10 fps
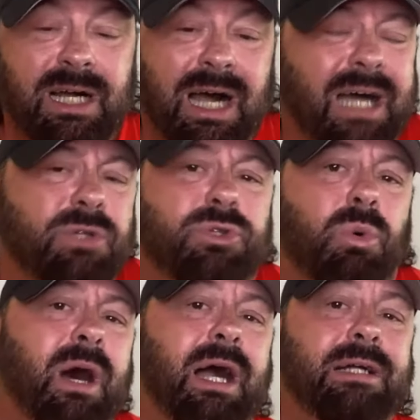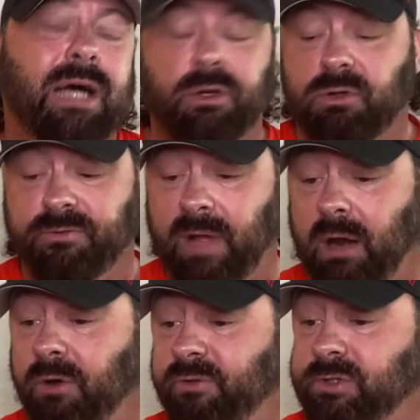I don't know why. I don't
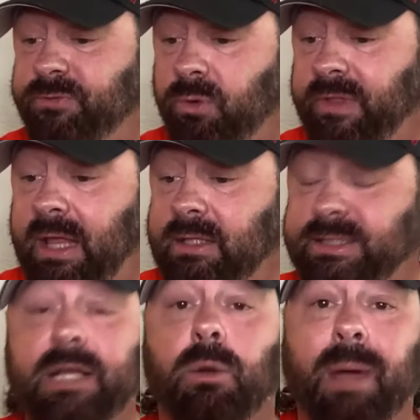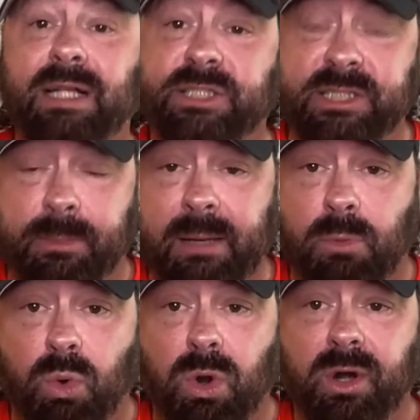know if it was for the single matches to mean
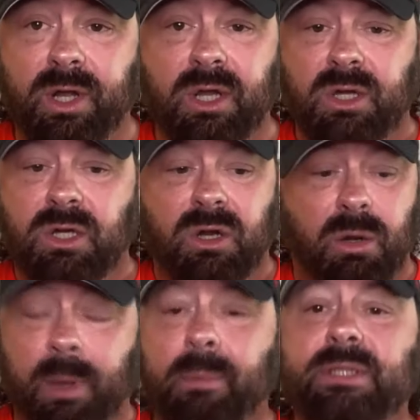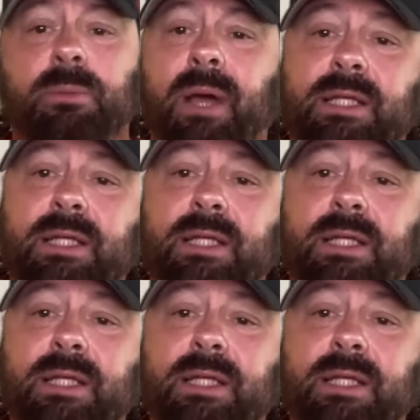more, or maybe somebody